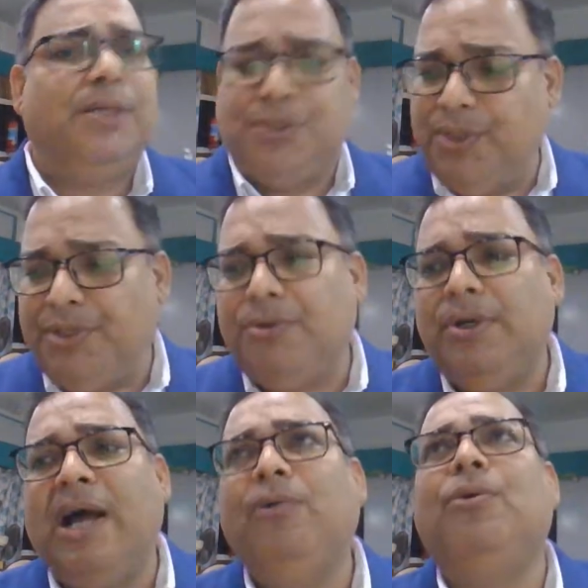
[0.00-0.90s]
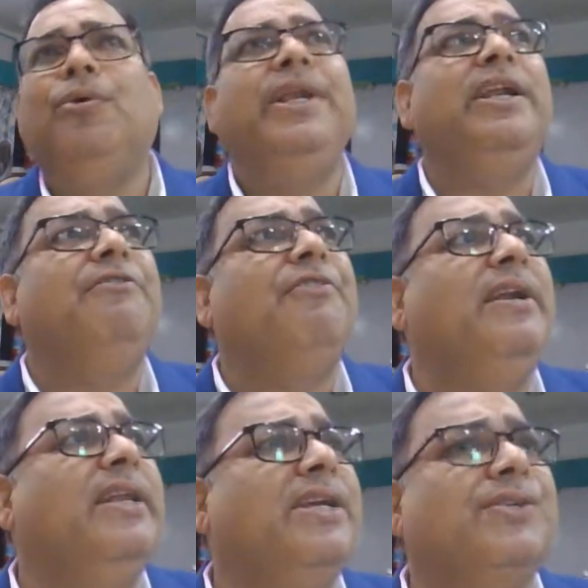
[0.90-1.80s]
So it would now go in a
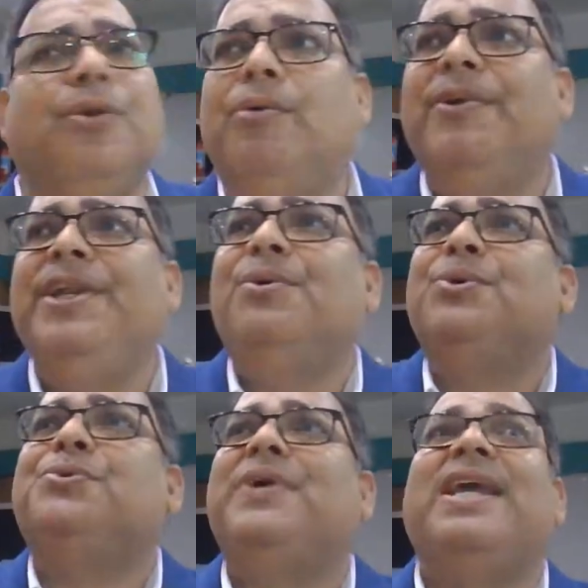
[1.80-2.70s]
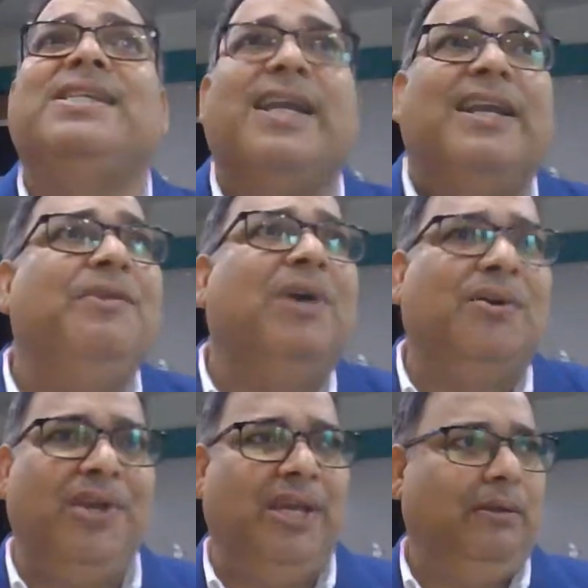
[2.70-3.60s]
different direction. Nobody knows where exactly you are
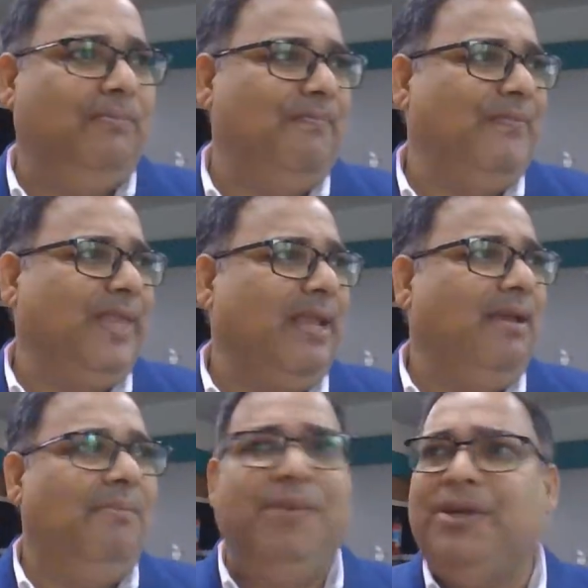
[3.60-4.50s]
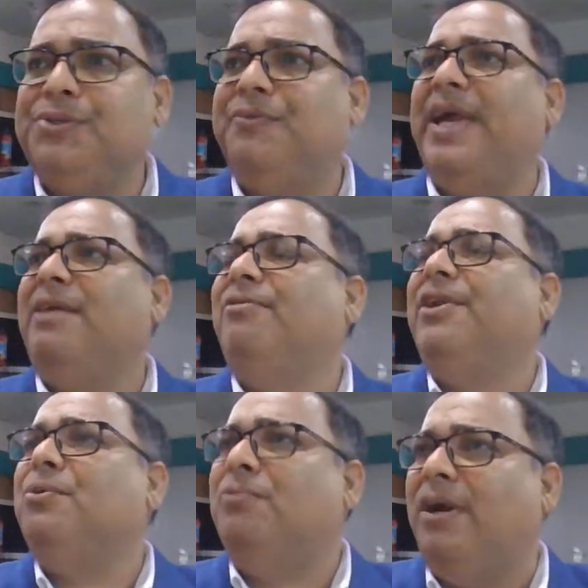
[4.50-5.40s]
going, because wherever
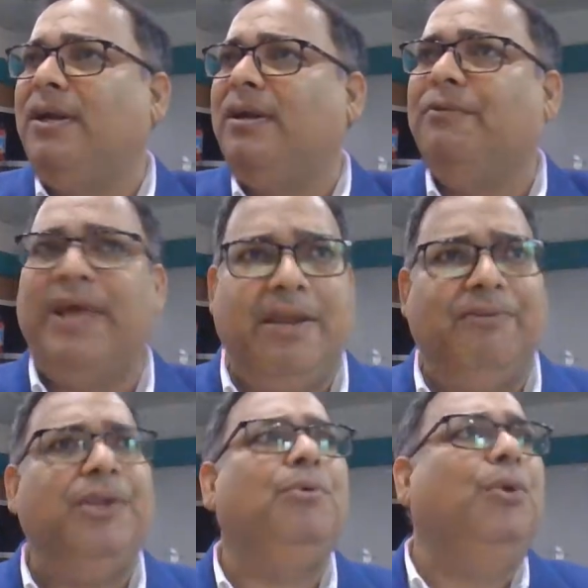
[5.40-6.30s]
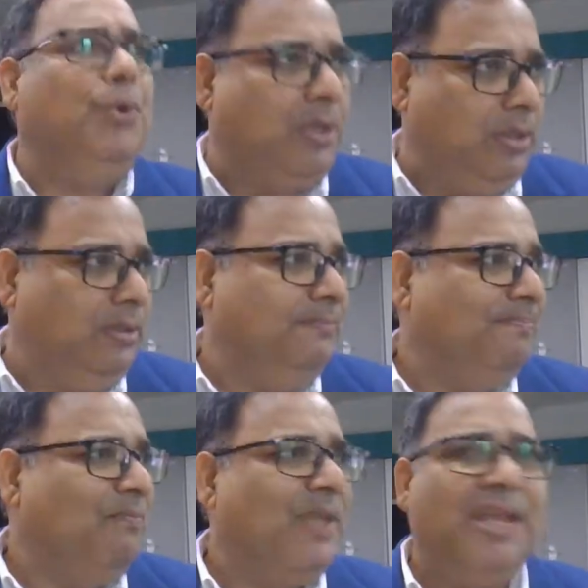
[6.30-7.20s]
you want, wherever you look,
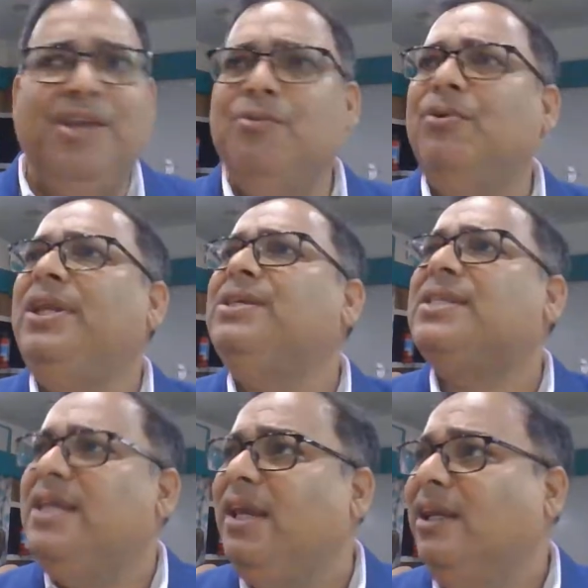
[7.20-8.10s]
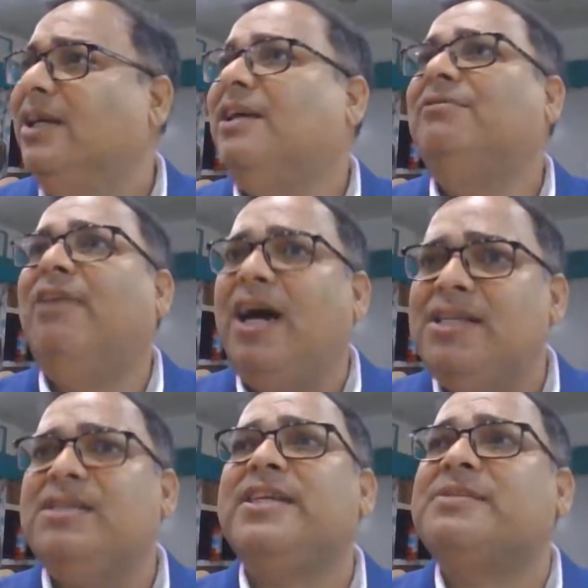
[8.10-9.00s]
you only see
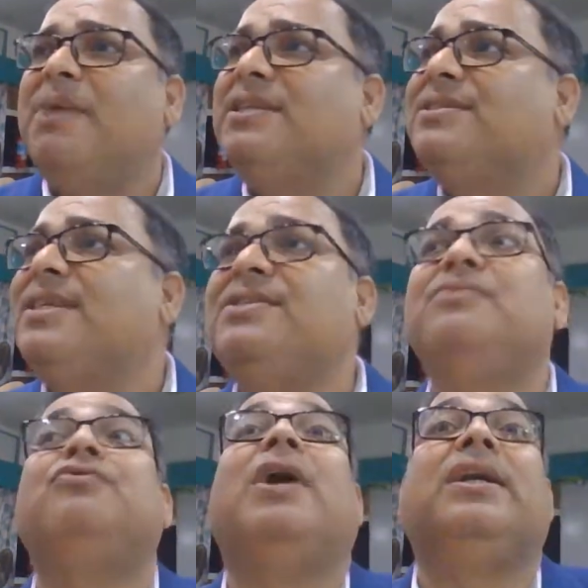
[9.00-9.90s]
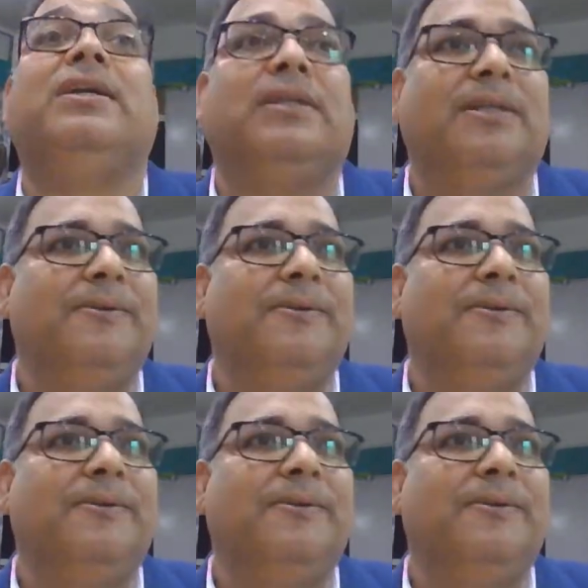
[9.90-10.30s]
vast expanses of water.